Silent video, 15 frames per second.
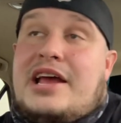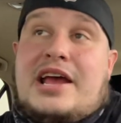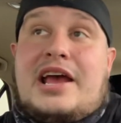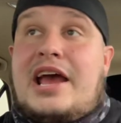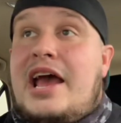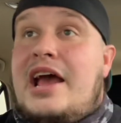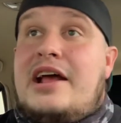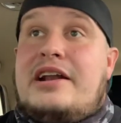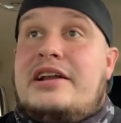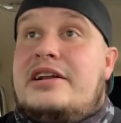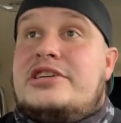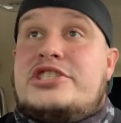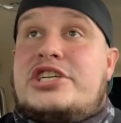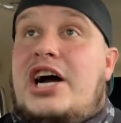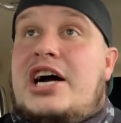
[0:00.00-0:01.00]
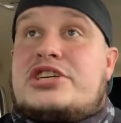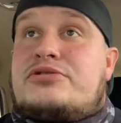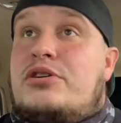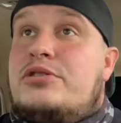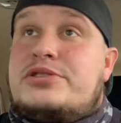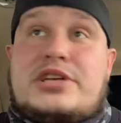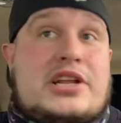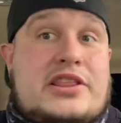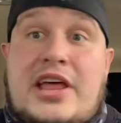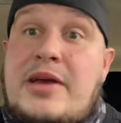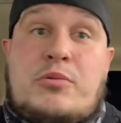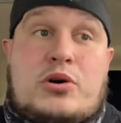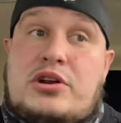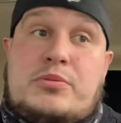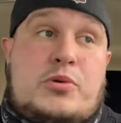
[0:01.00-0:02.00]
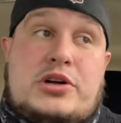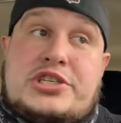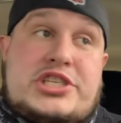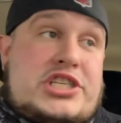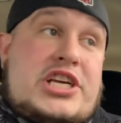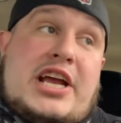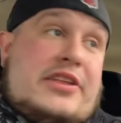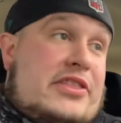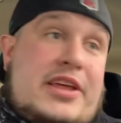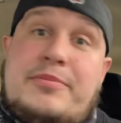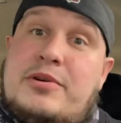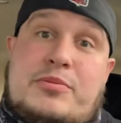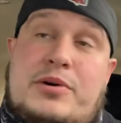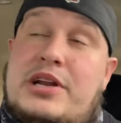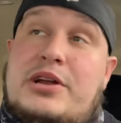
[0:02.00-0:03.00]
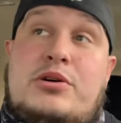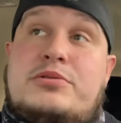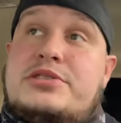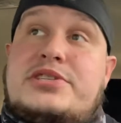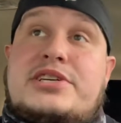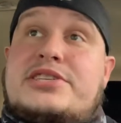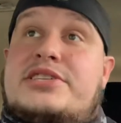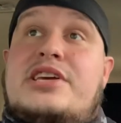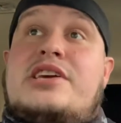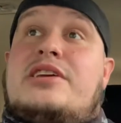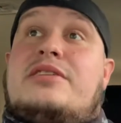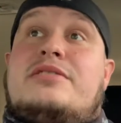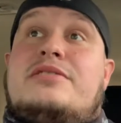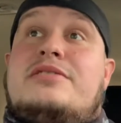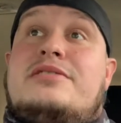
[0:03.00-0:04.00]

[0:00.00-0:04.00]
and Josh Rosen, and they wouldn't have won shit. They would have won 0-16.